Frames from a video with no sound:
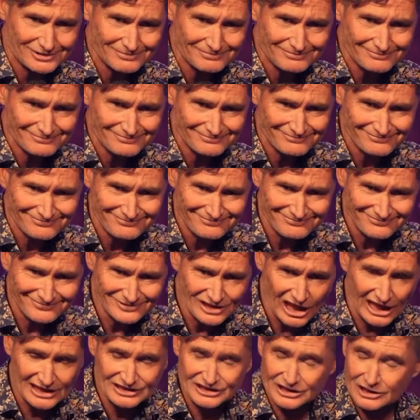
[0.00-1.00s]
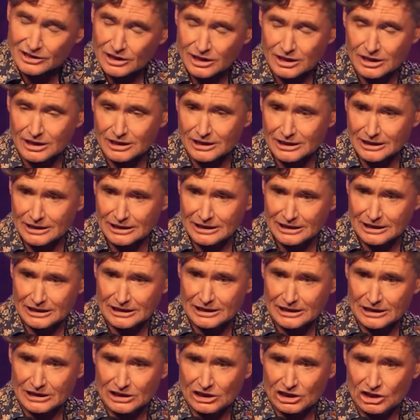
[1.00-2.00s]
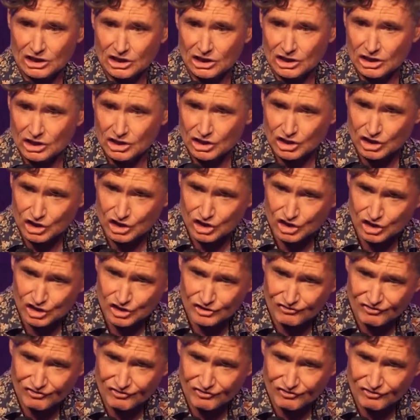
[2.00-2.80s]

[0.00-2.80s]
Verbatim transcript: And I said, oh,